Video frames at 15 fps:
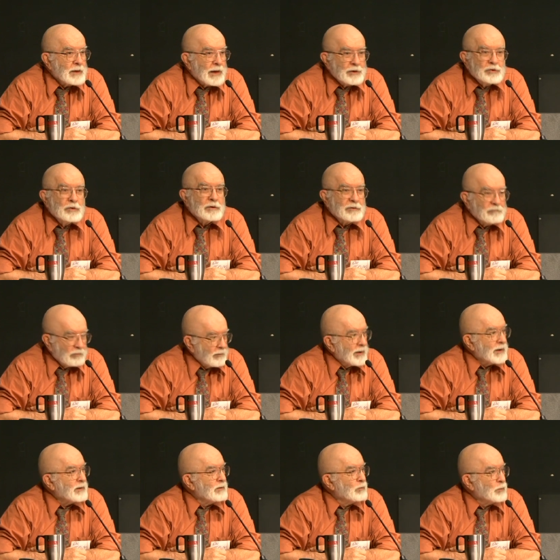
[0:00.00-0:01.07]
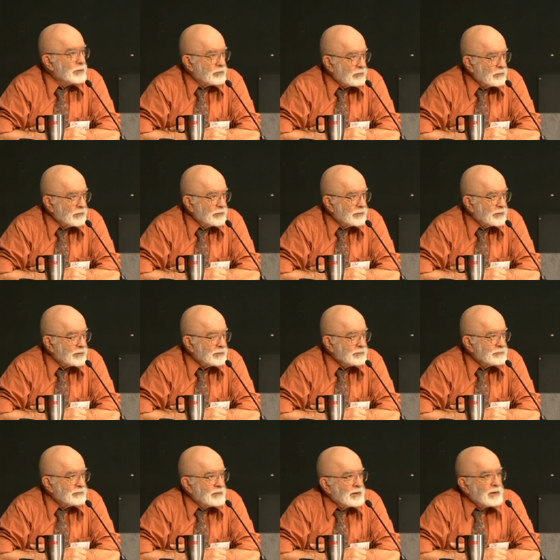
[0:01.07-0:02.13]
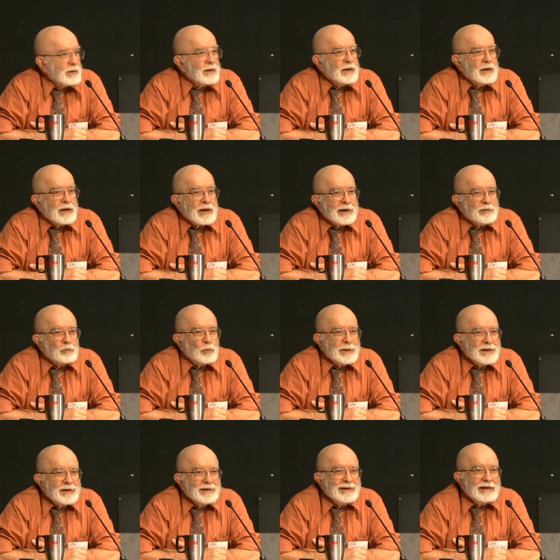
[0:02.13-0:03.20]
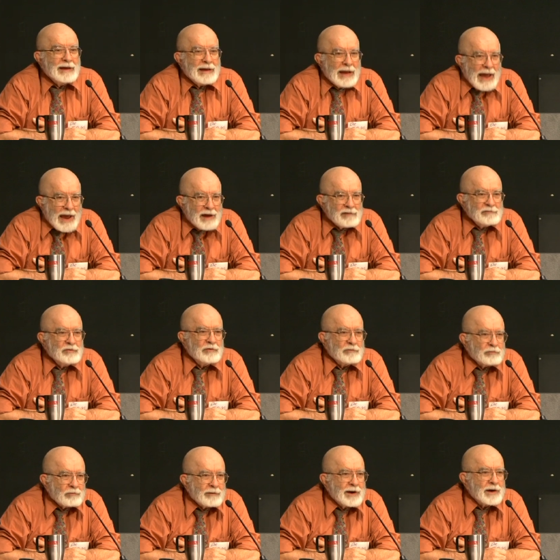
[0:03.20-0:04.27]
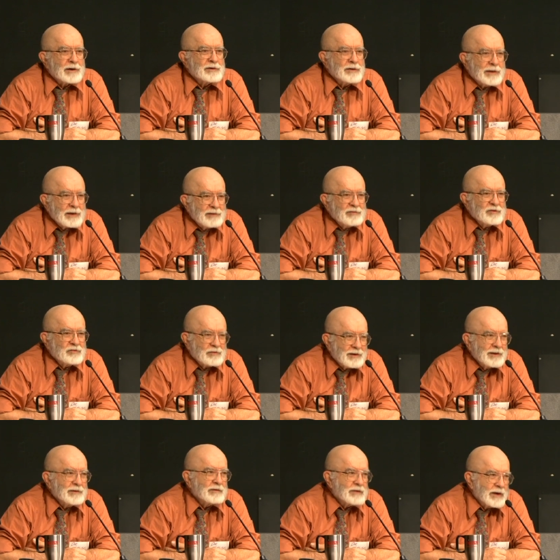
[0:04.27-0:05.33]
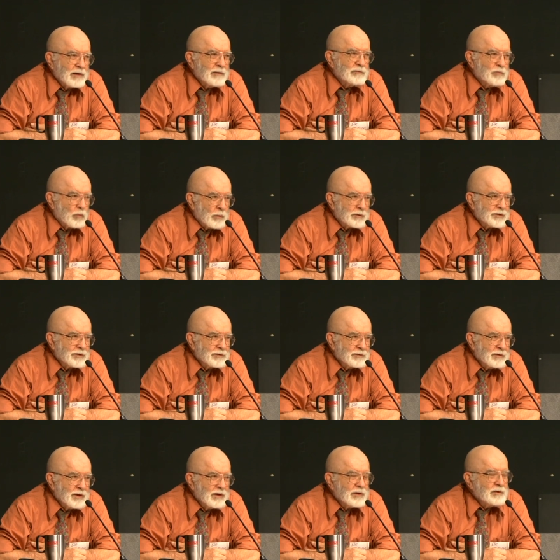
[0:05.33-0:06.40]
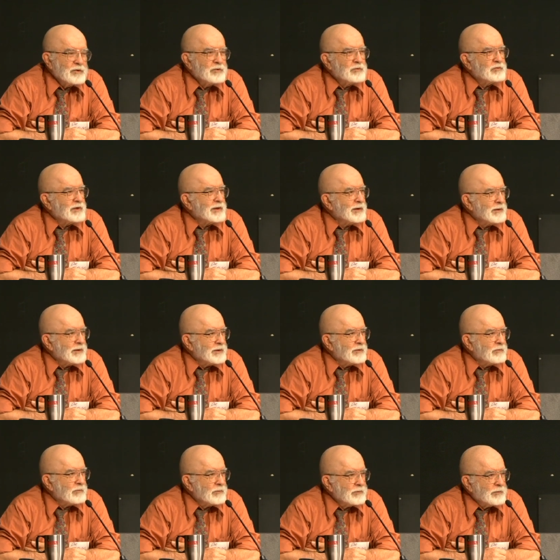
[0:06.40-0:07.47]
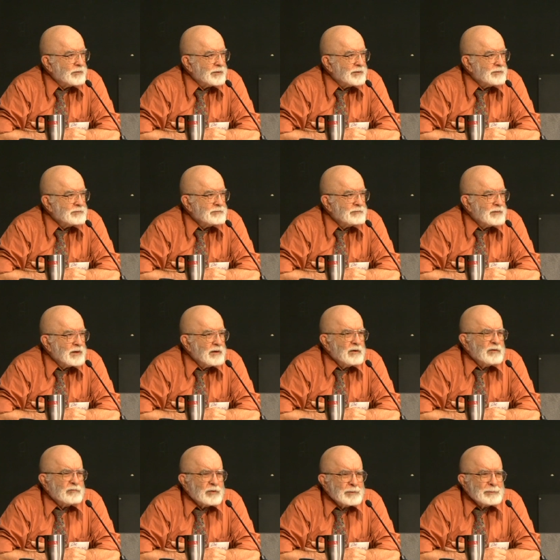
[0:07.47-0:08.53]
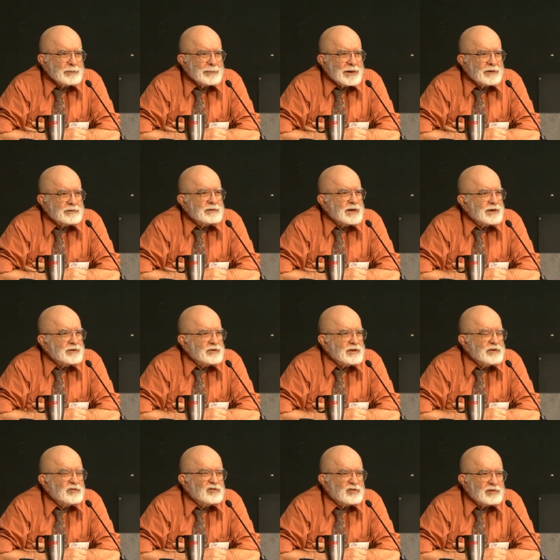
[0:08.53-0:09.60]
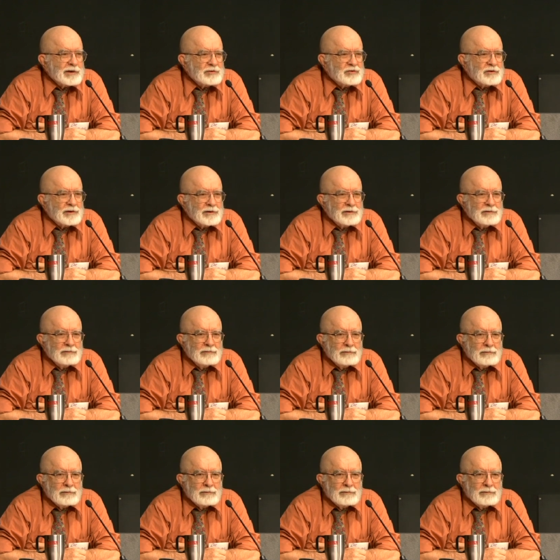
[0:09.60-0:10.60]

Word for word: And you can frack with crude oil. And we have fracked in the state of California using a light crude oil from about 1960